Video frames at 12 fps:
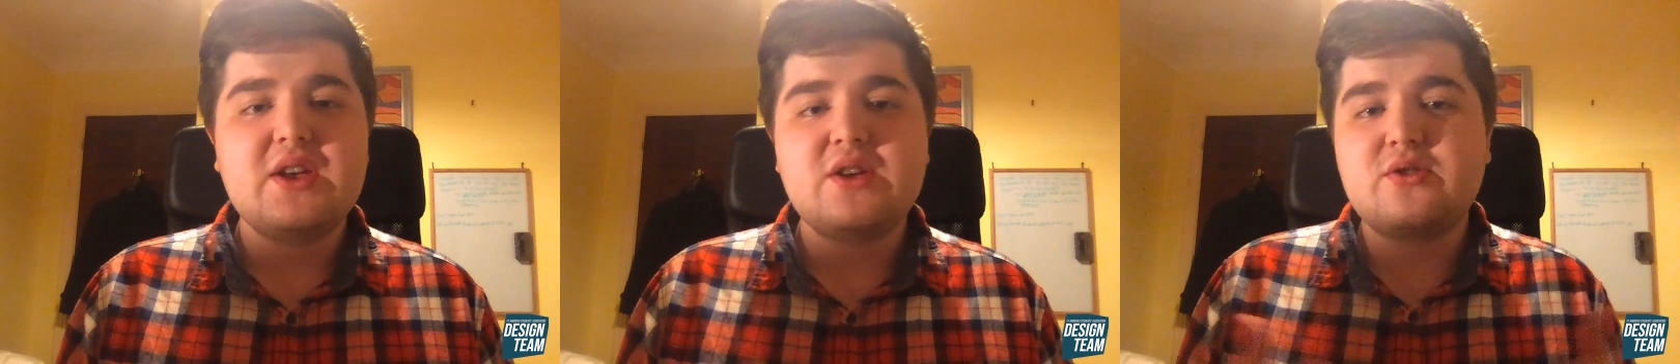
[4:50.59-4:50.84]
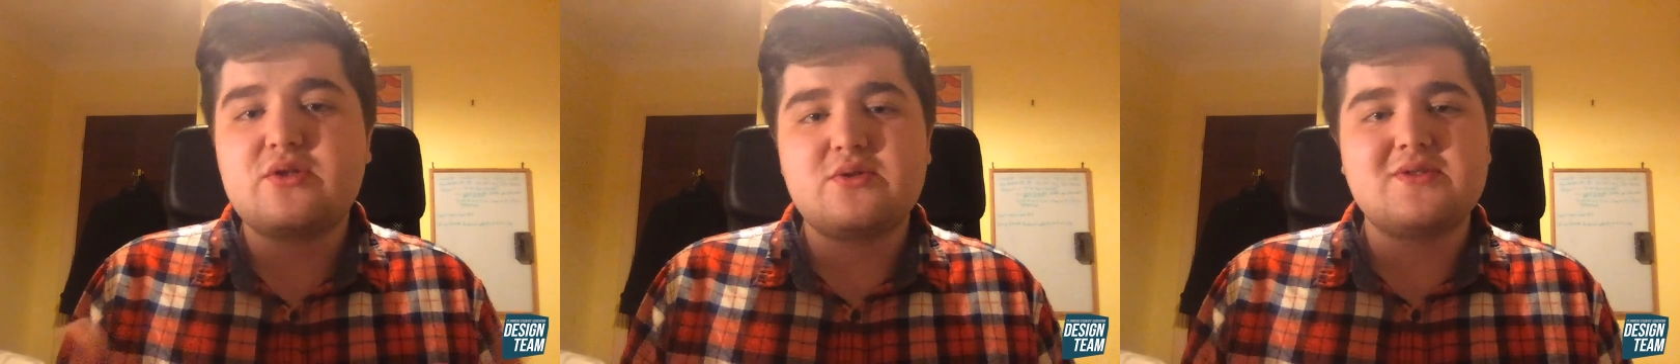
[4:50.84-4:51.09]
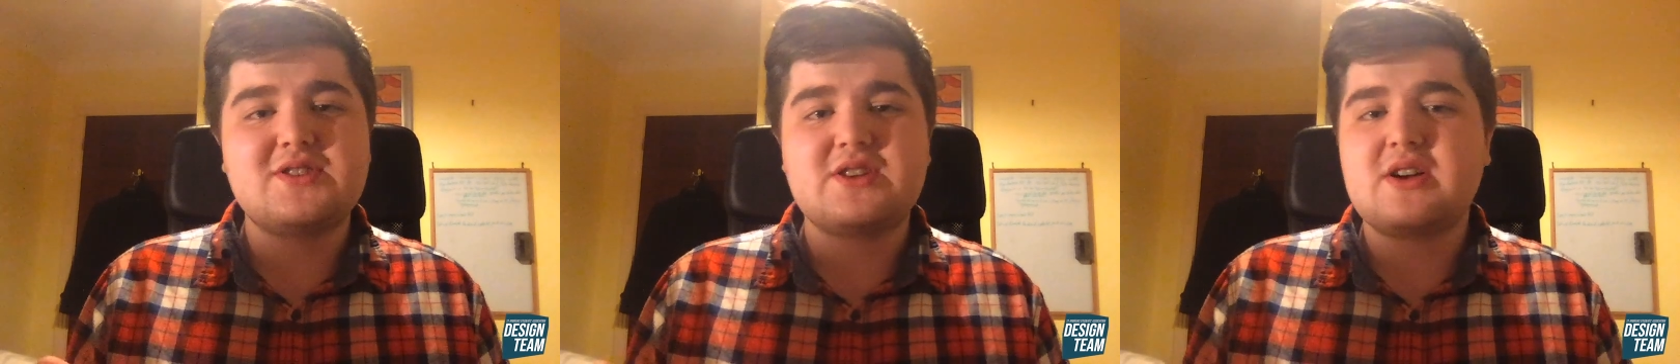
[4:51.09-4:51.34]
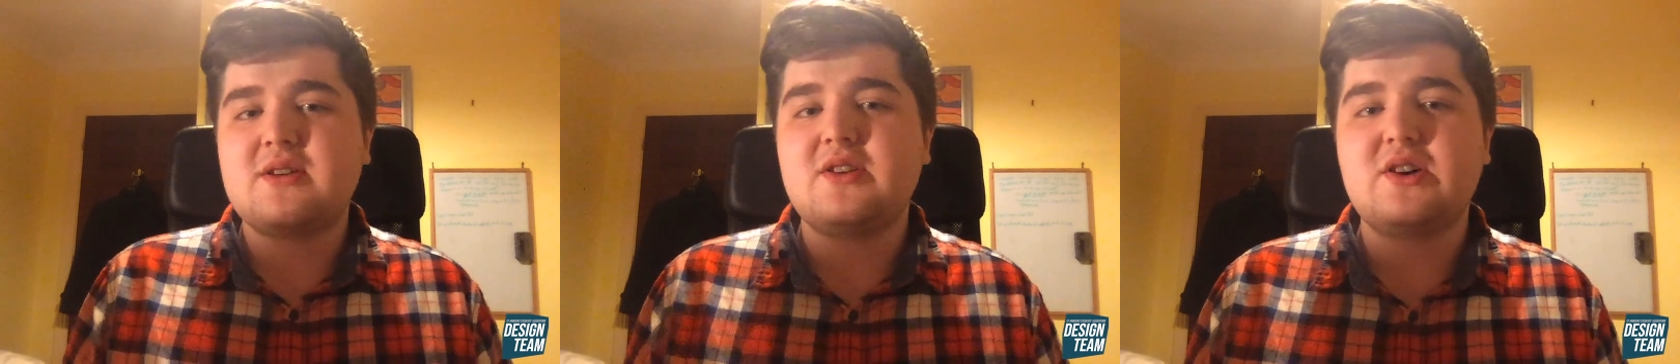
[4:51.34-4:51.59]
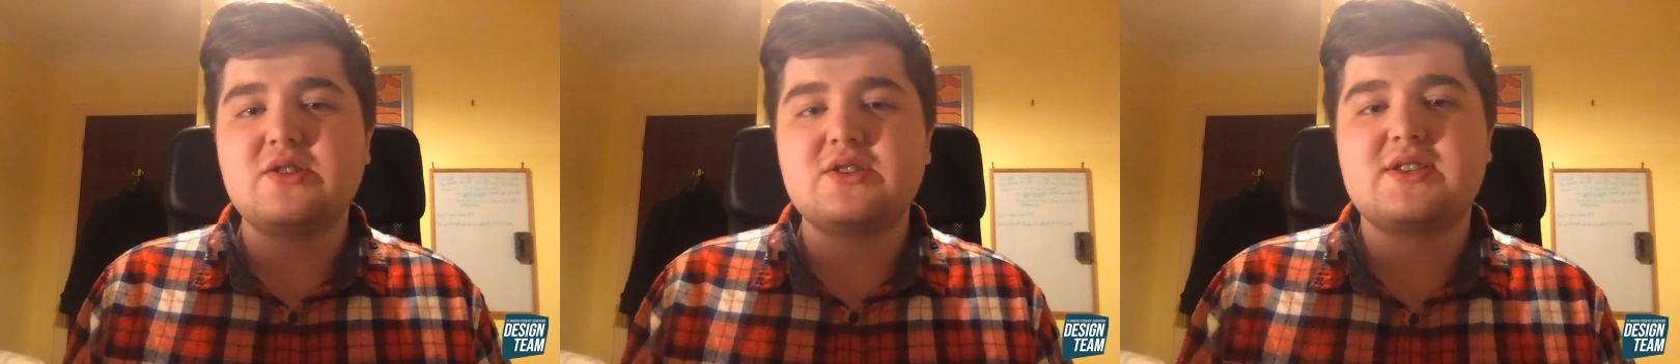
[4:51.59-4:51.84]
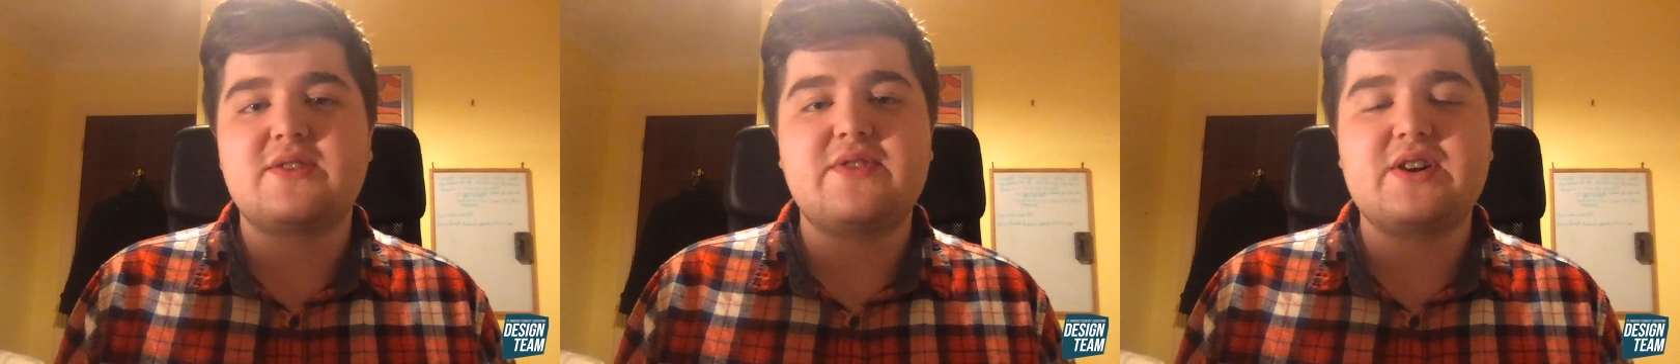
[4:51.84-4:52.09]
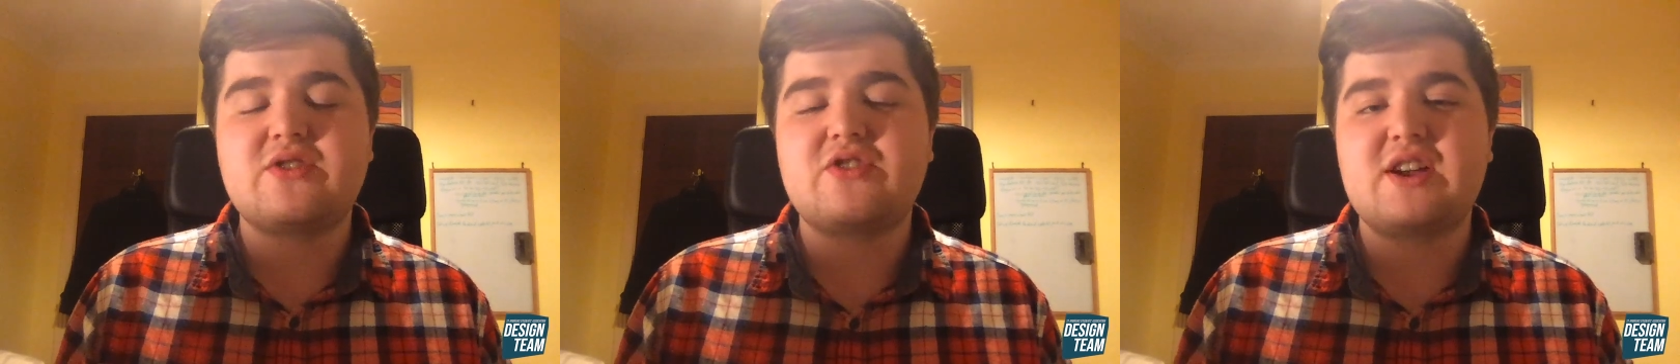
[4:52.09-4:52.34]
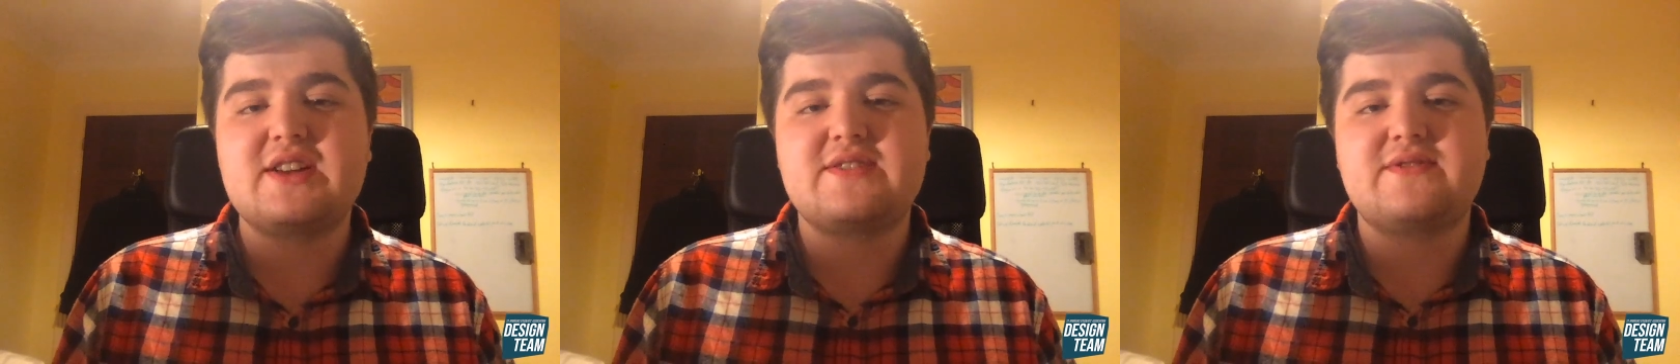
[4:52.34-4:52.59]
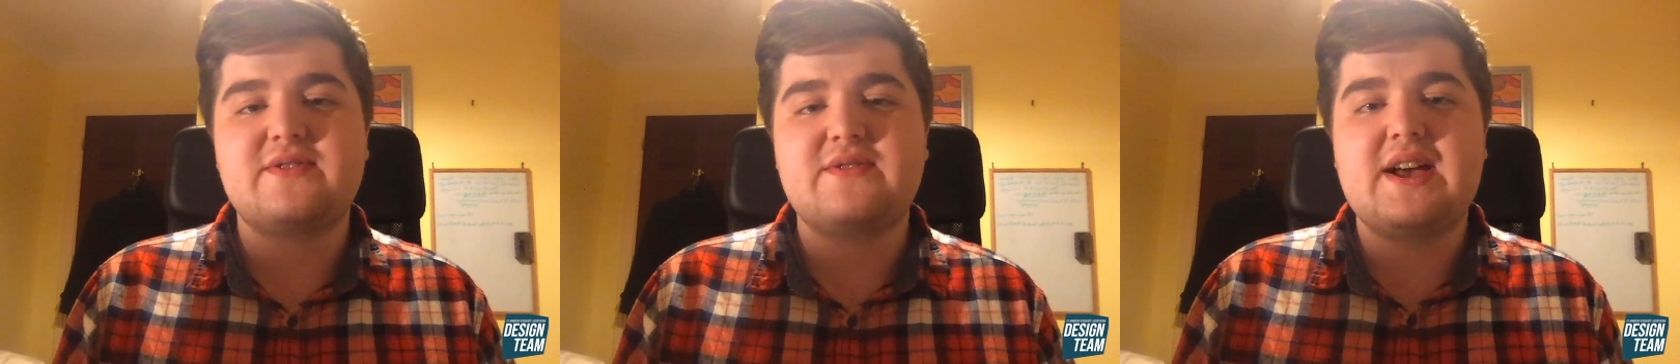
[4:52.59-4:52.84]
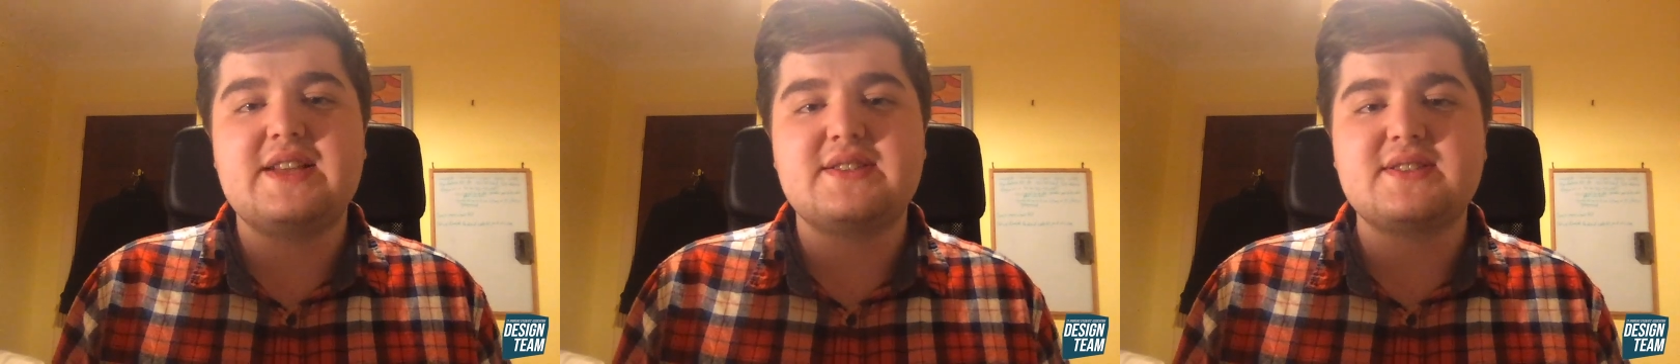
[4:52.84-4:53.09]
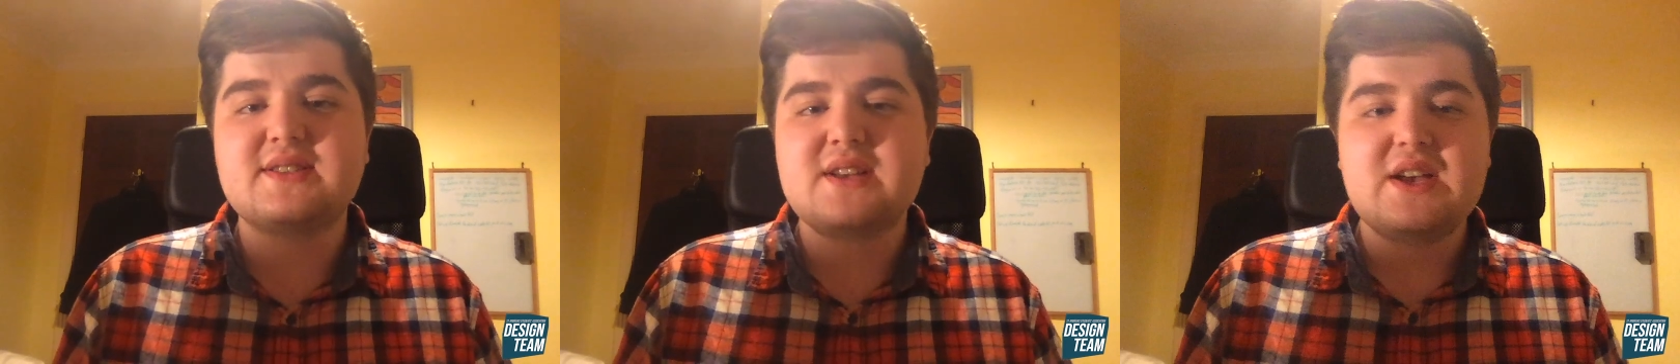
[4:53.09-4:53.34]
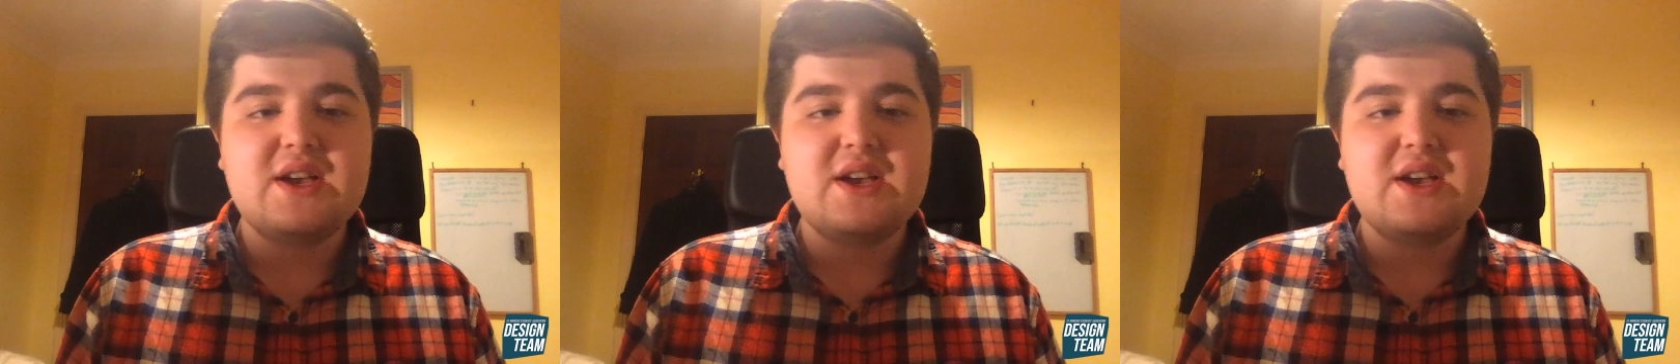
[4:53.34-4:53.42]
You could also come along to some of our creative events.